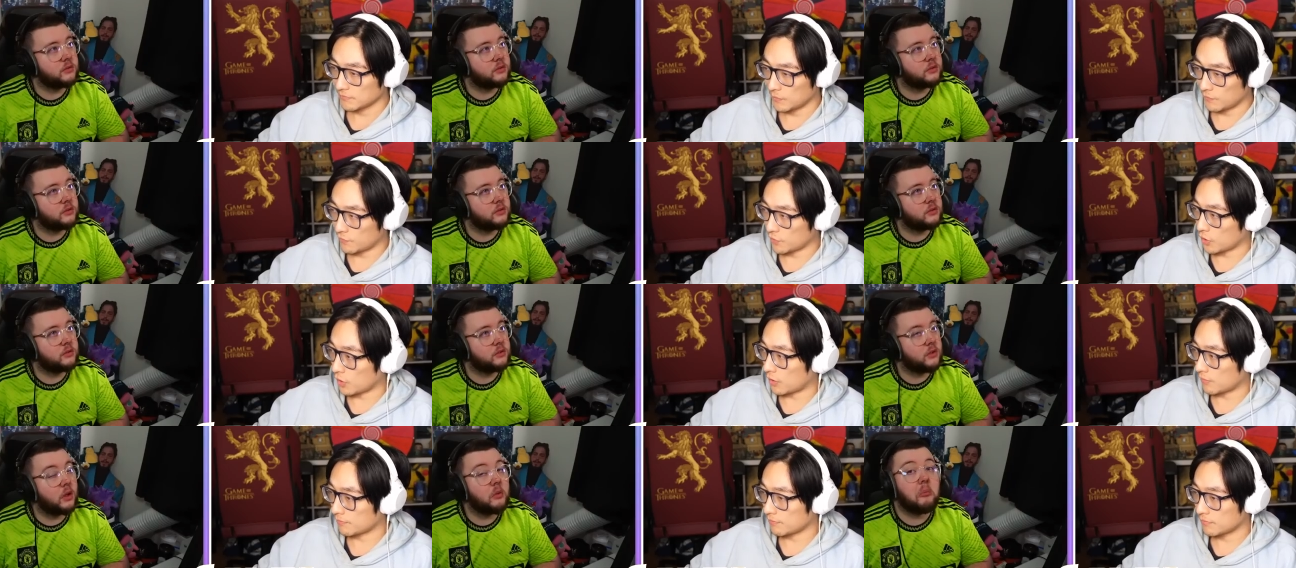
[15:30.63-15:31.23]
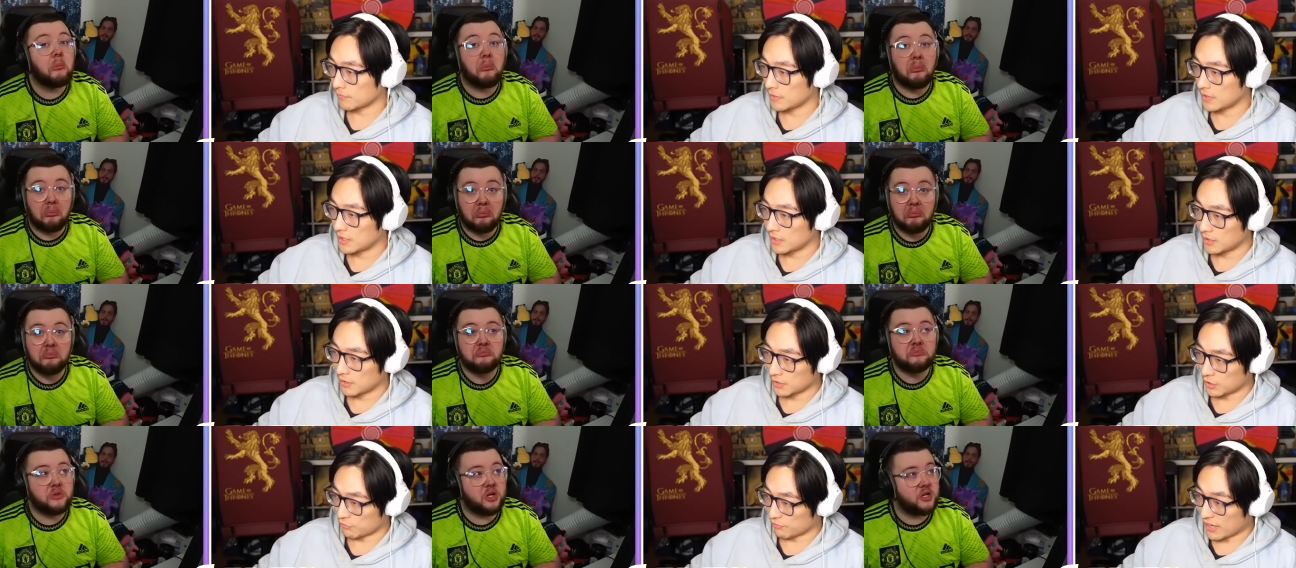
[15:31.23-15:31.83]
Speaker 1: We've got
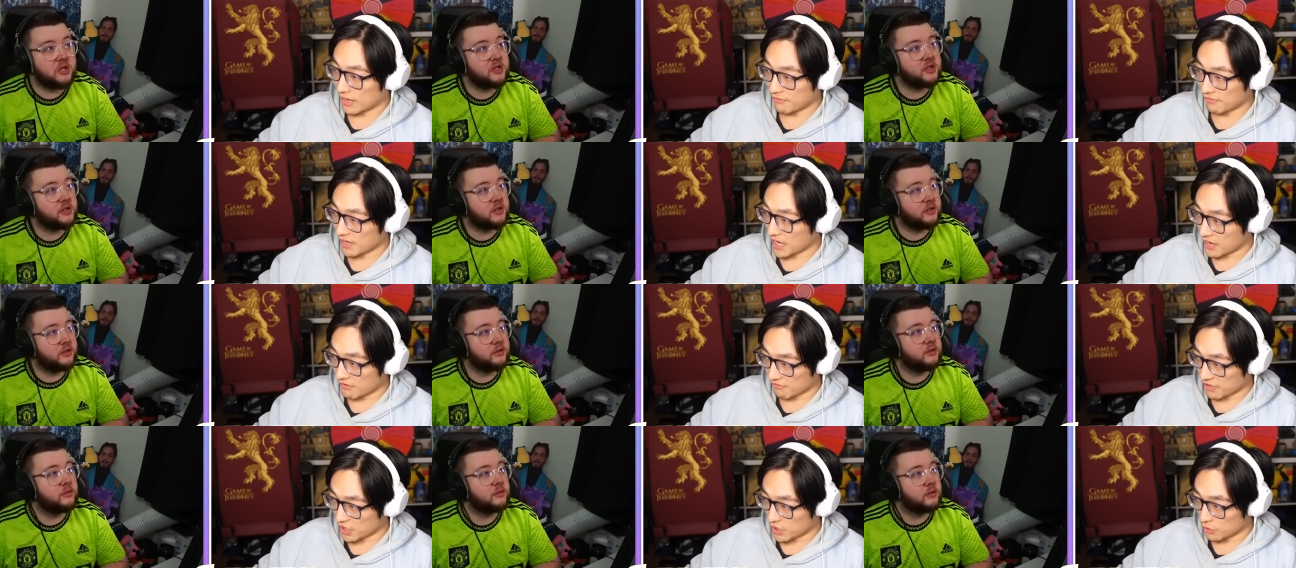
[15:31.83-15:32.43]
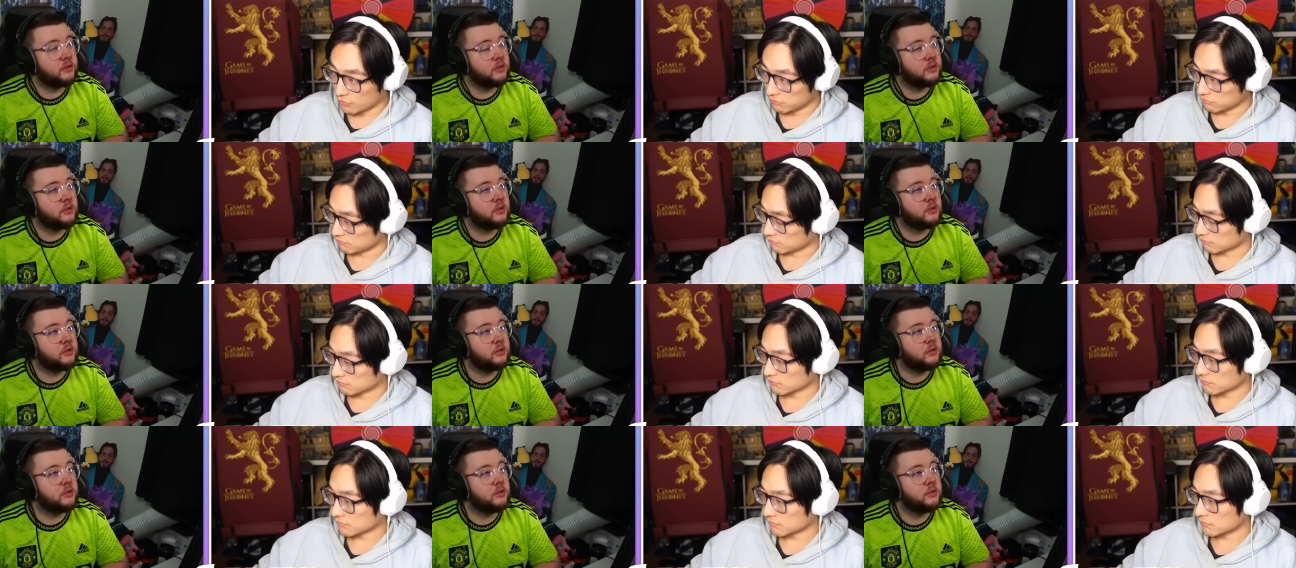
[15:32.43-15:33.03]
Guerreiro
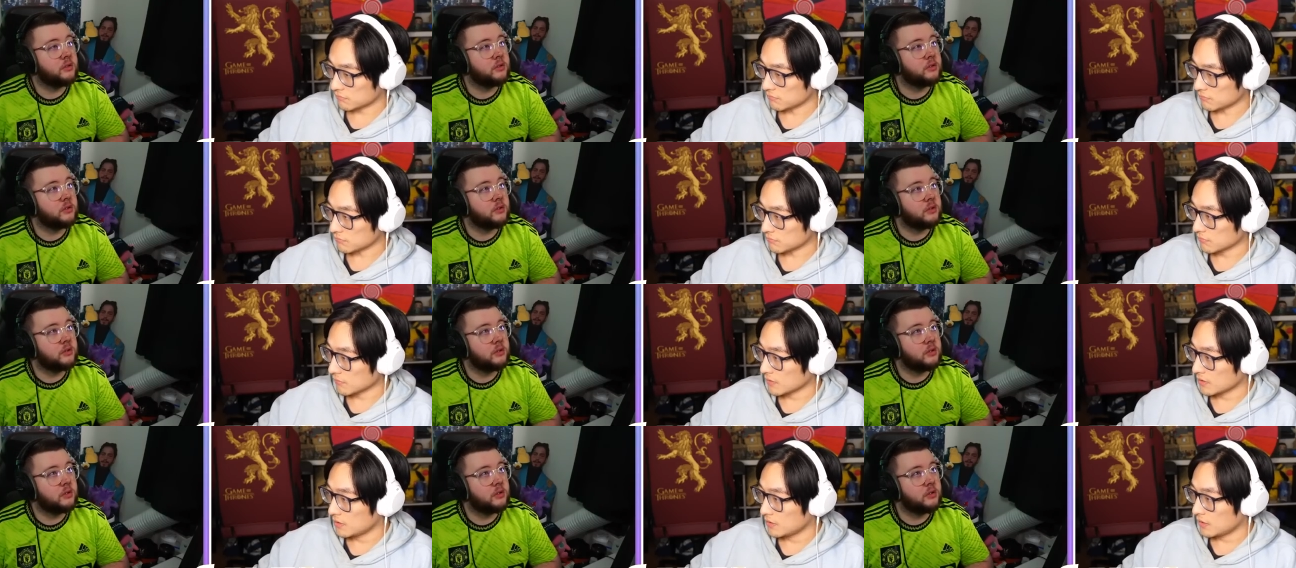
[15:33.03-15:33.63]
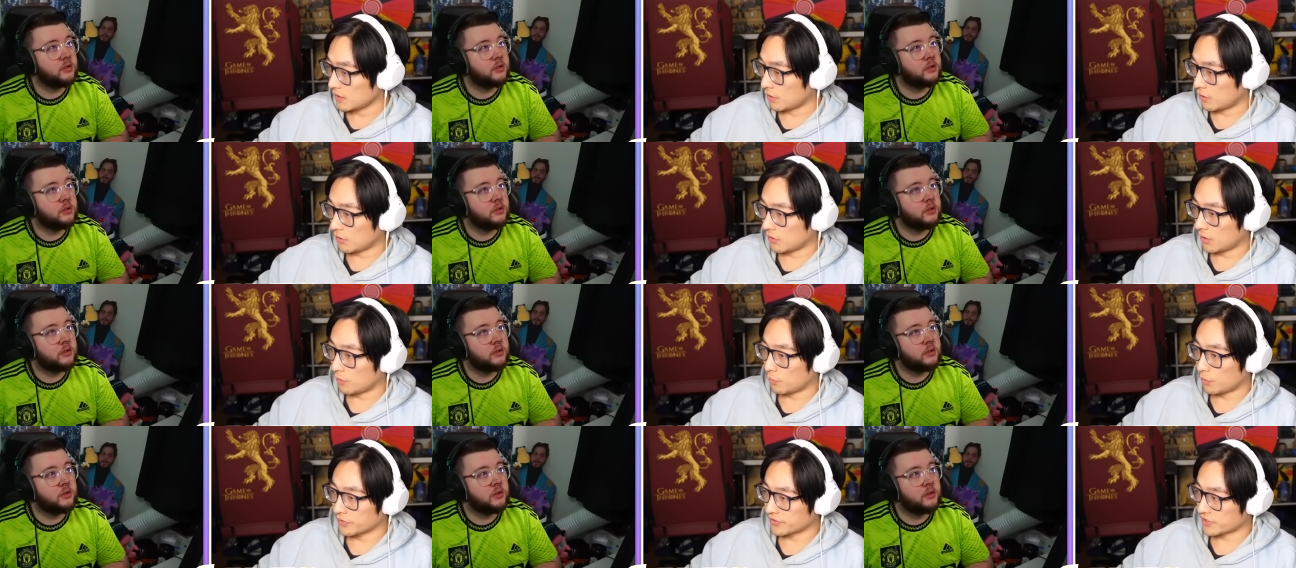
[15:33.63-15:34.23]

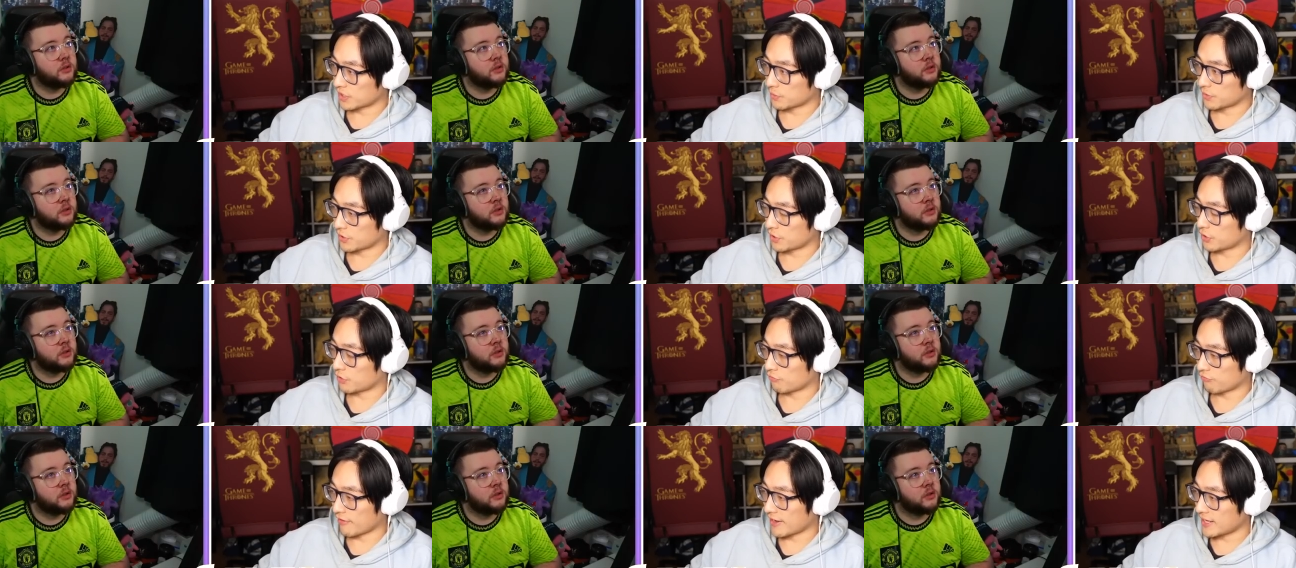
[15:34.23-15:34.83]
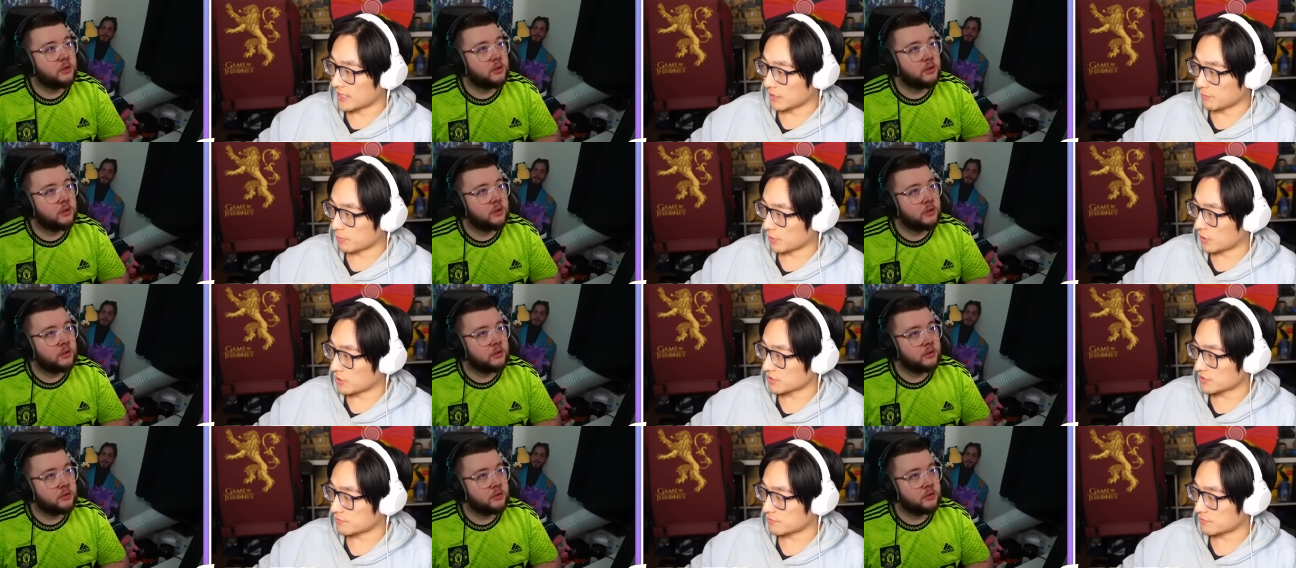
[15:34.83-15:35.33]
on one side with another rating plus,